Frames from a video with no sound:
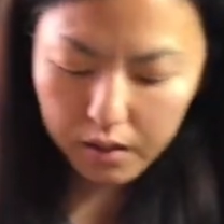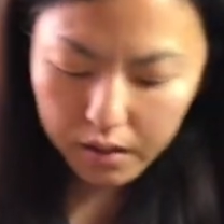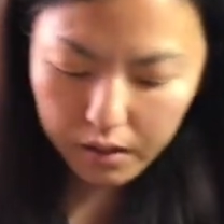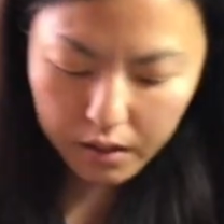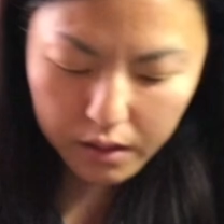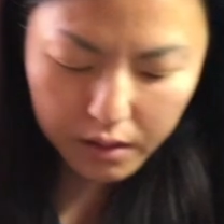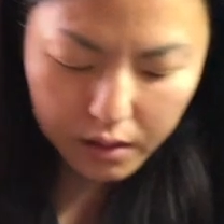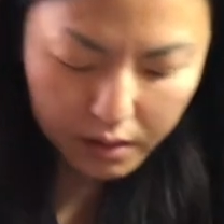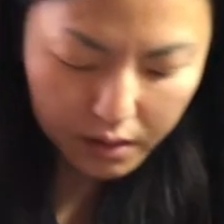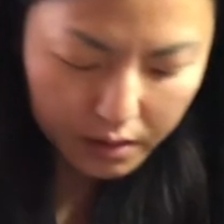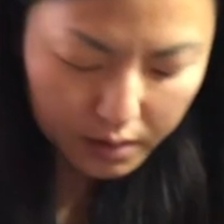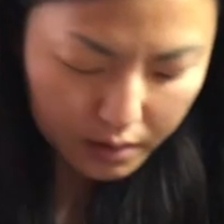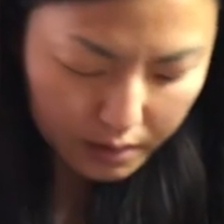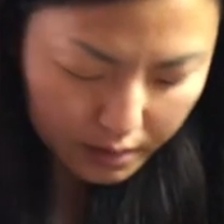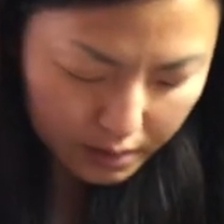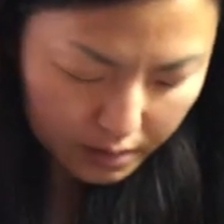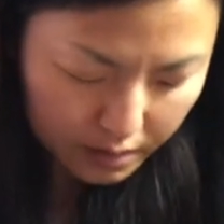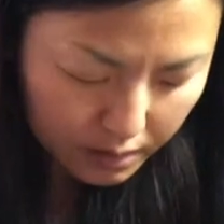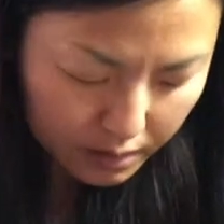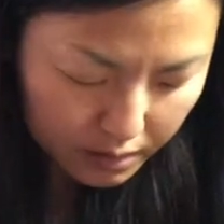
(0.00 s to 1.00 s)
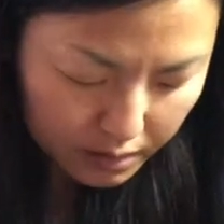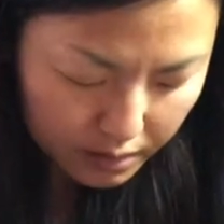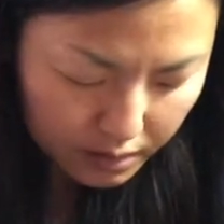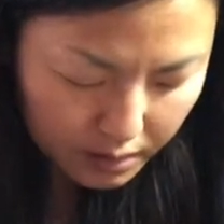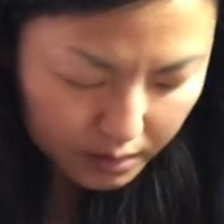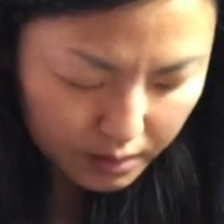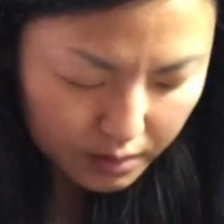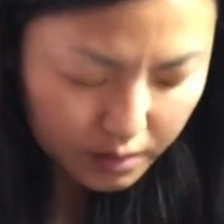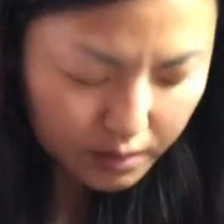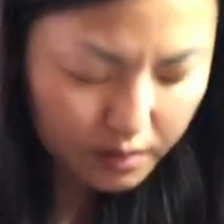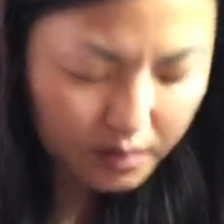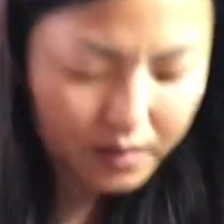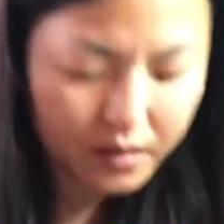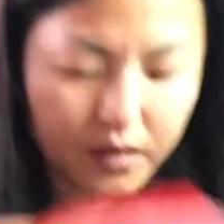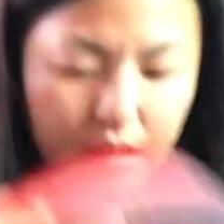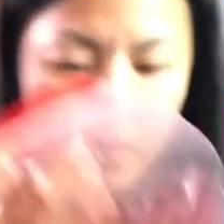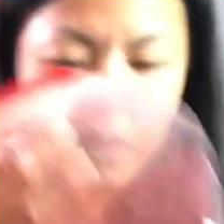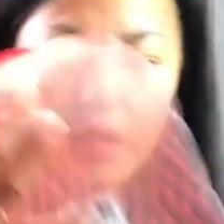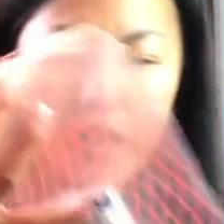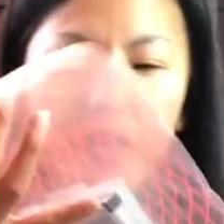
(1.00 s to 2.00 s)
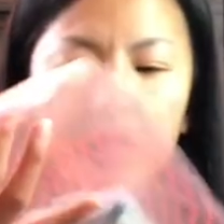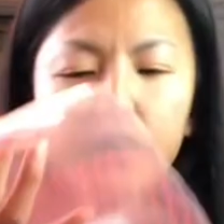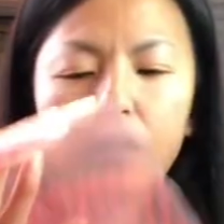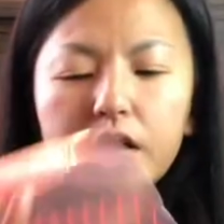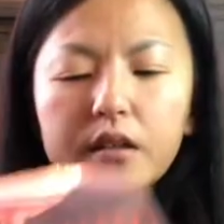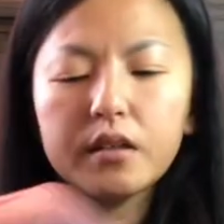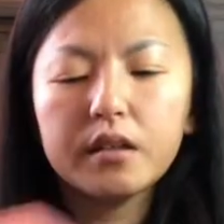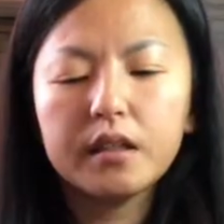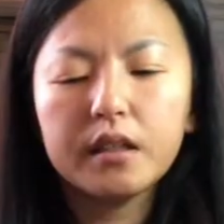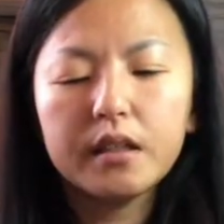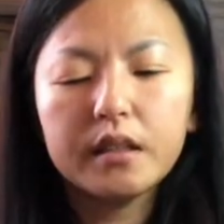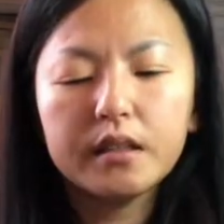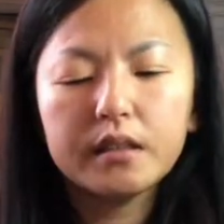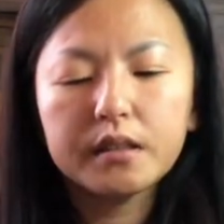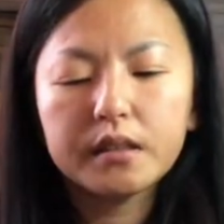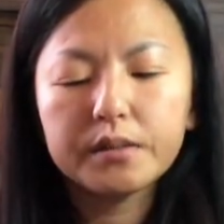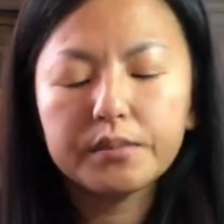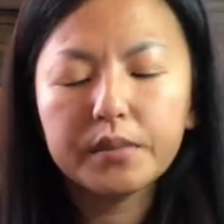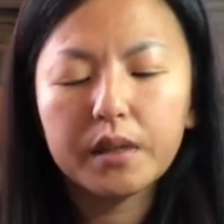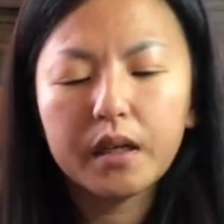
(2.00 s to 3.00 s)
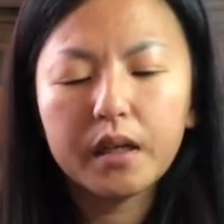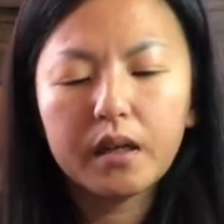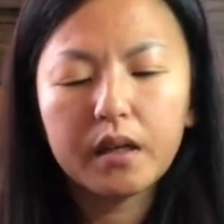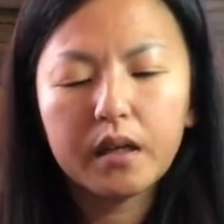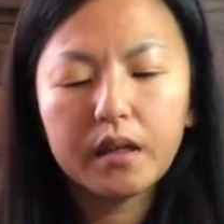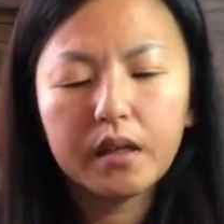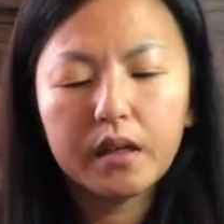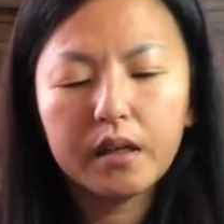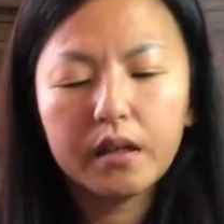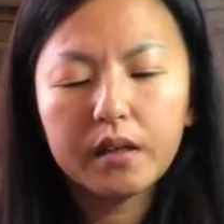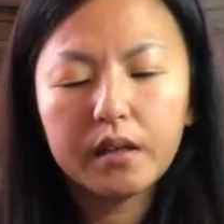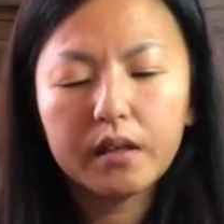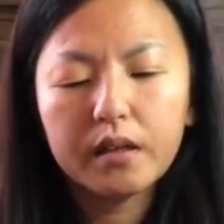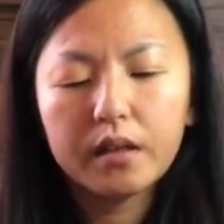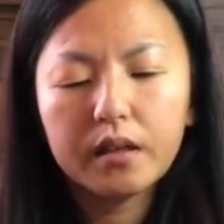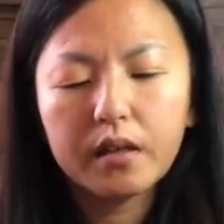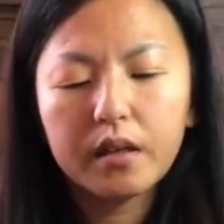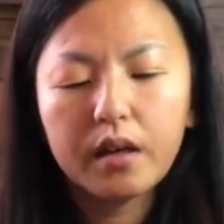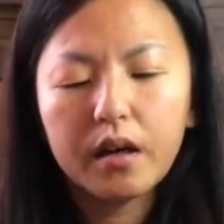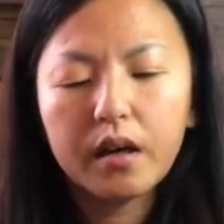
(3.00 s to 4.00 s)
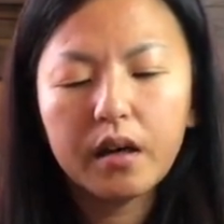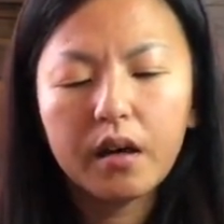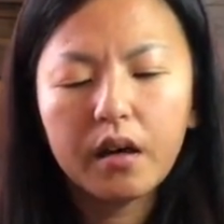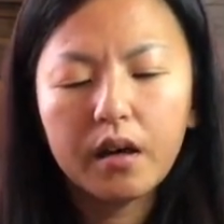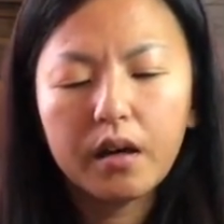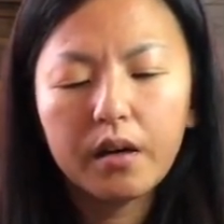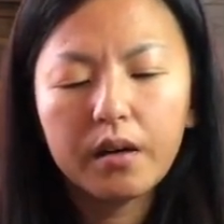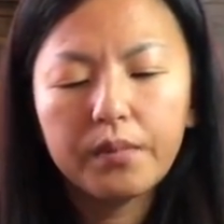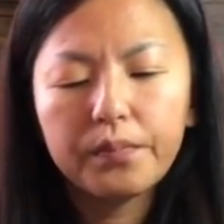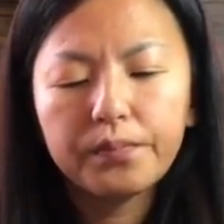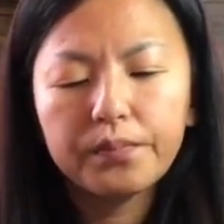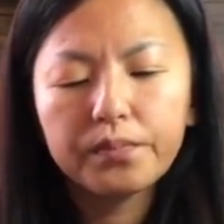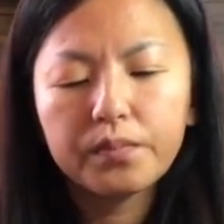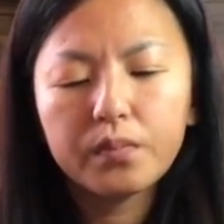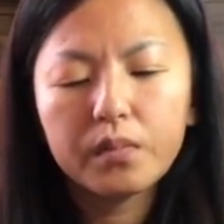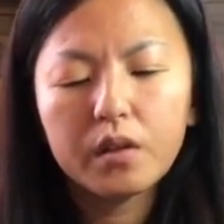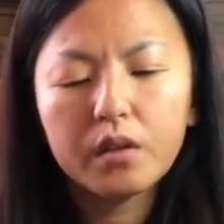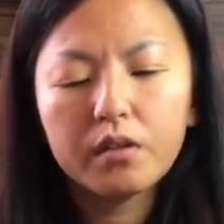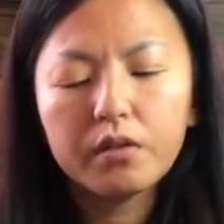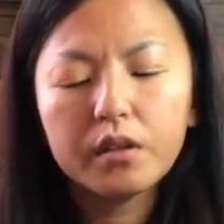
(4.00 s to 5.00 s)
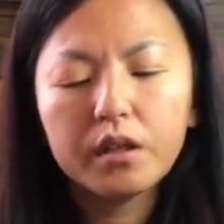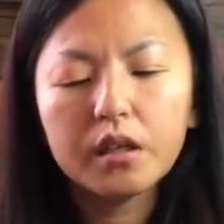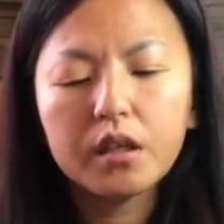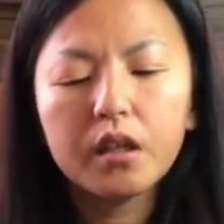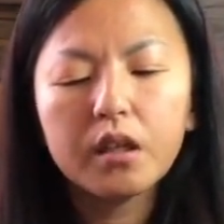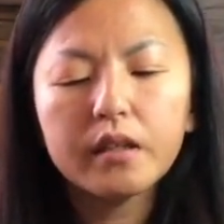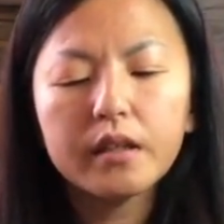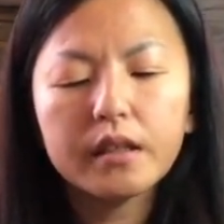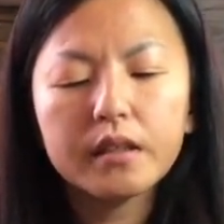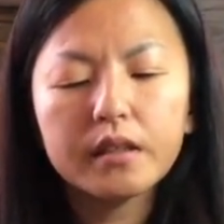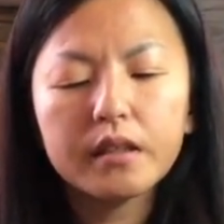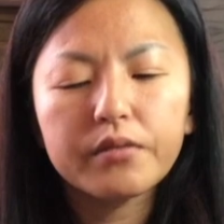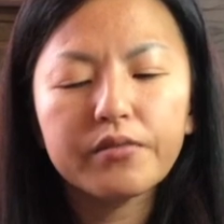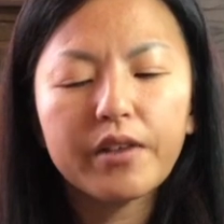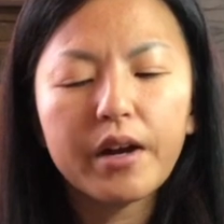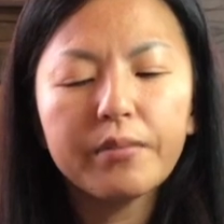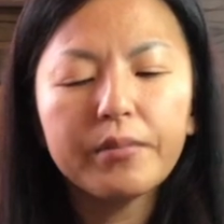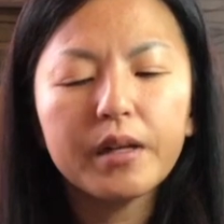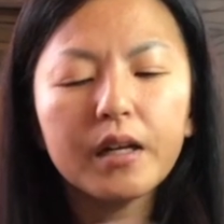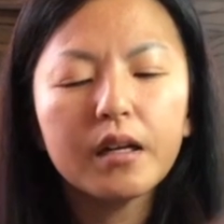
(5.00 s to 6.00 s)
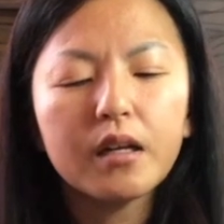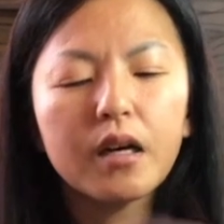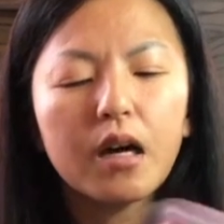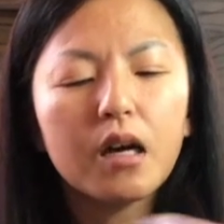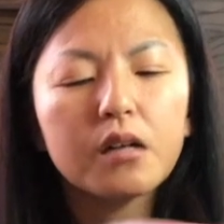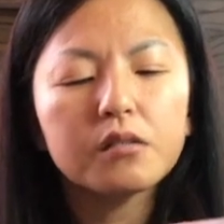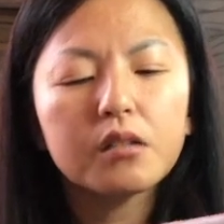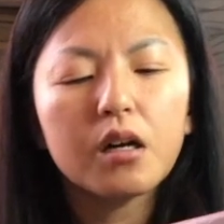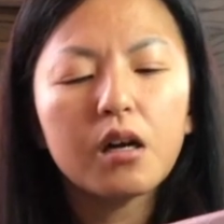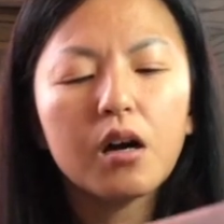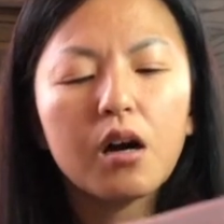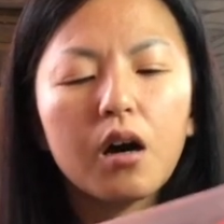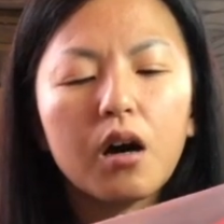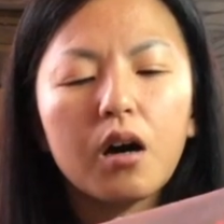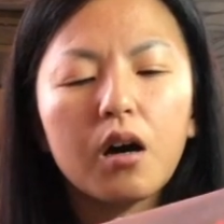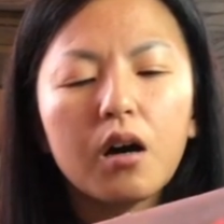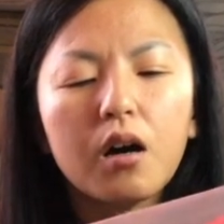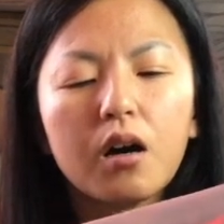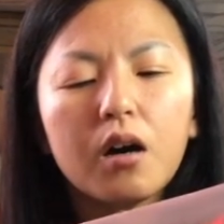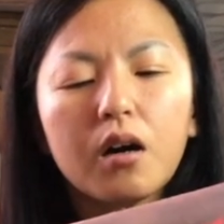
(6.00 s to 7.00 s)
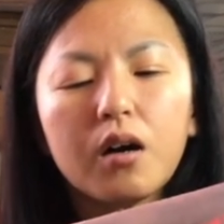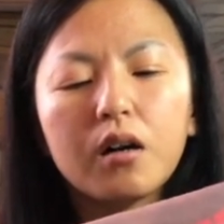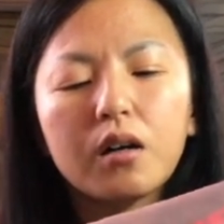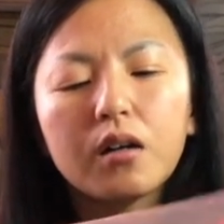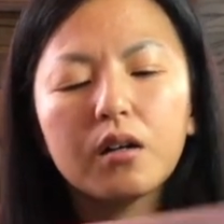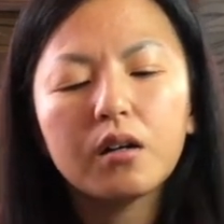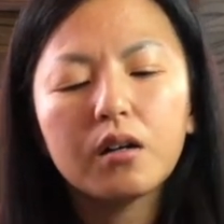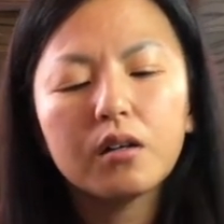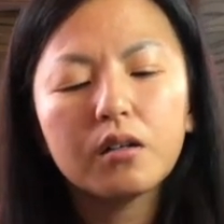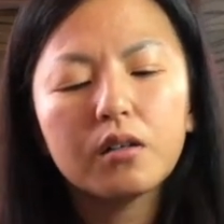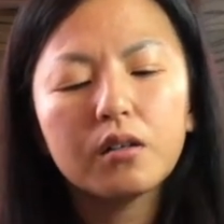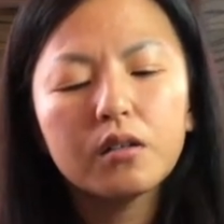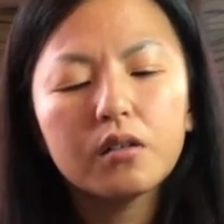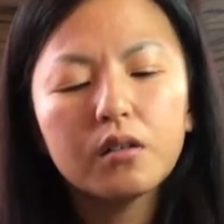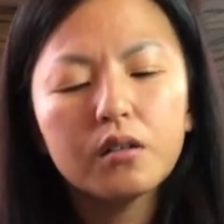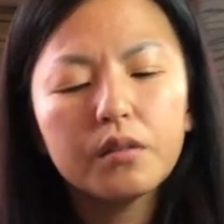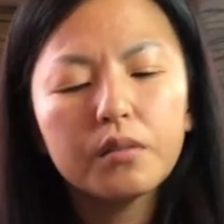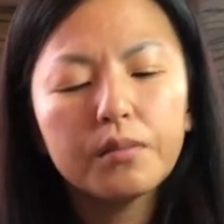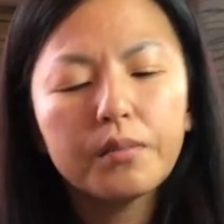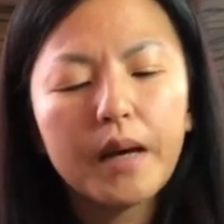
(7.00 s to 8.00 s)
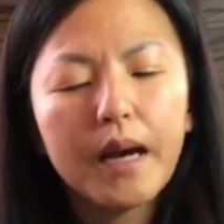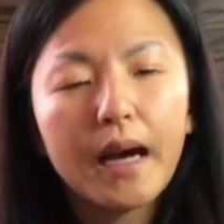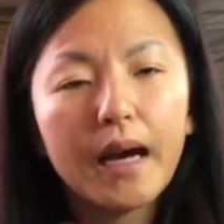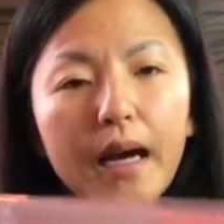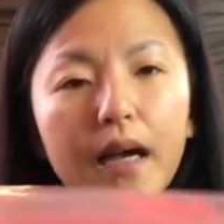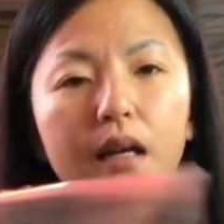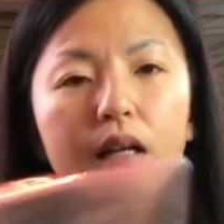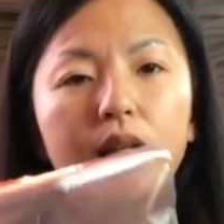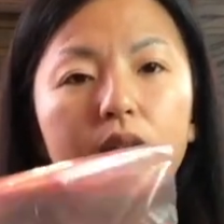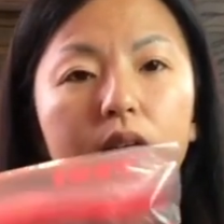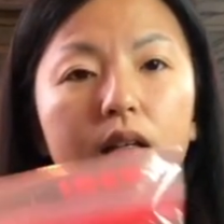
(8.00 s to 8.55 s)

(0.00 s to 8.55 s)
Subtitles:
And here is my, what do you call it? The rubbing alcohol pad.